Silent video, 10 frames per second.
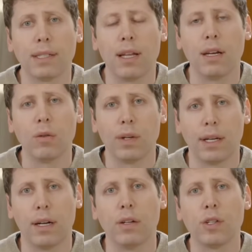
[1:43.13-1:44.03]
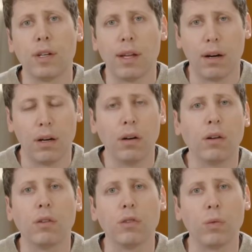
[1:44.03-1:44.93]
exciting new technology, there
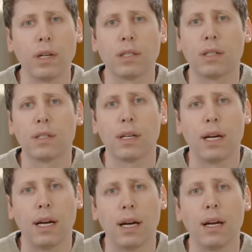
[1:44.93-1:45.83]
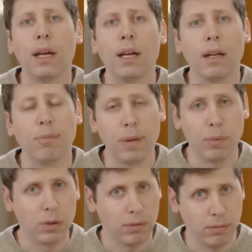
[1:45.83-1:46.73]
are new risks. Uh,
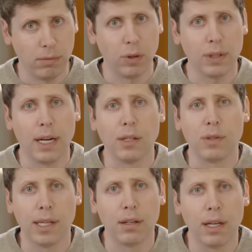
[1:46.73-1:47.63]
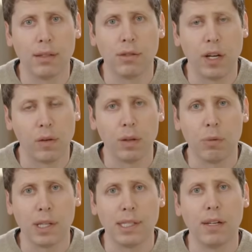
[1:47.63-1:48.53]
people learned how to use the internet generally
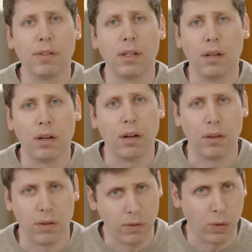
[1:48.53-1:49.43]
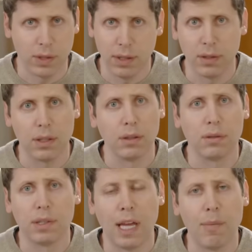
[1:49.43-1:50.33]
pretty safely, uh, although of course there are
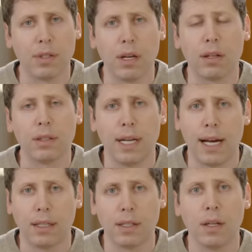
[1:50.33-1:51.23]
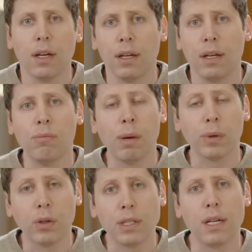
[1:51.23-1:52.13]
still scammers and other attacks
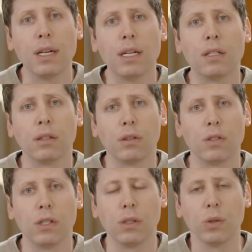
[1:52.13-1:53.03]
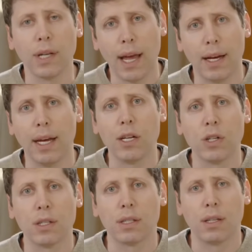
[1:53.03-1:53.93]
people are going to need to learn to use AI
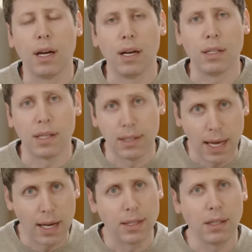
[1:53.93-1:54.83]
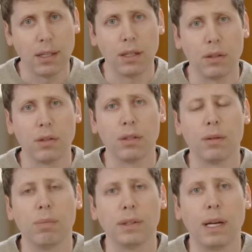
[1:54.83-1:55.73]
agents, uh, and society is going to need to learn to
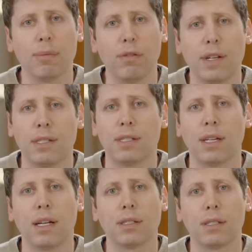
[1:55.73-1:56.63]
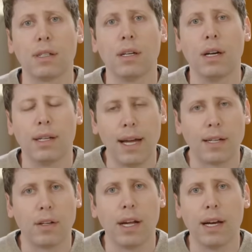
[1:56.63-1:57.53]
build up defenses against
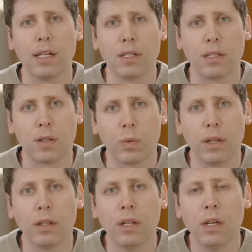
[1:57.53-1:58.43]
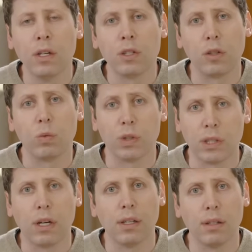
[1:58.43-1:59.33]
attacks on AI agents as well. So we're
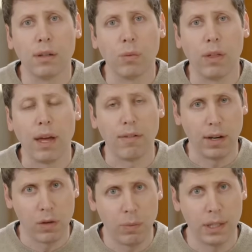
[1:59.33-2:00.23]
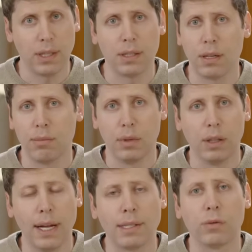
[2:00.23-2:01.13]
starting with a very robust system,
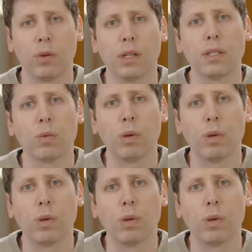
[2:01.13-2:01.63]
lots of warnings.